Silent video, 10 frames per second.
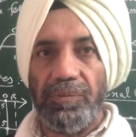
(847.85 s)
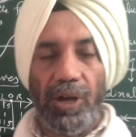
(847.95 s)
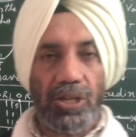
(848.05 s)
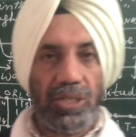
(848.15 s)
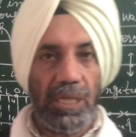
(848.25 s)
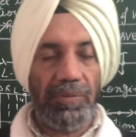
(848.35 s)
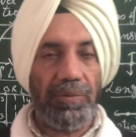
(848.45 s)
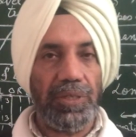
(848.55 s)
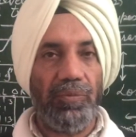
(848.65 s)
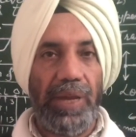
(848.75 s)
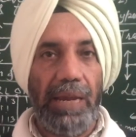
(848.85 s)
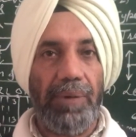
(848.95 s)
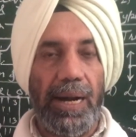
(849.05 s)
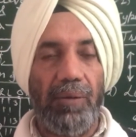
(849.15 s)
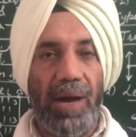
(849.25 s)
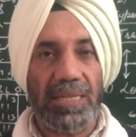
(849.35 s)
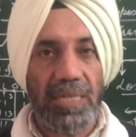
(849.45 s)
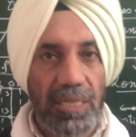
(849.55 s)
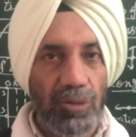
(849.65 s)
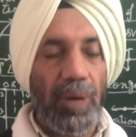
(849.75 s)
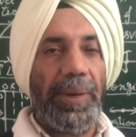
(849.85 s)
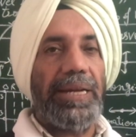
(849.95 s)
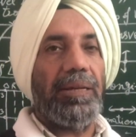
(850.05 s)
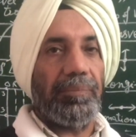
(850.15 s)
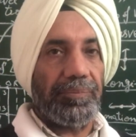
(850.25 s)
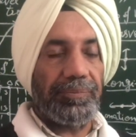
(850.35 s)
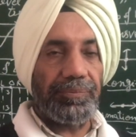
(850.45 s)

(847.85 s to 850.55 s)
the velocity with which wave advances through a medium,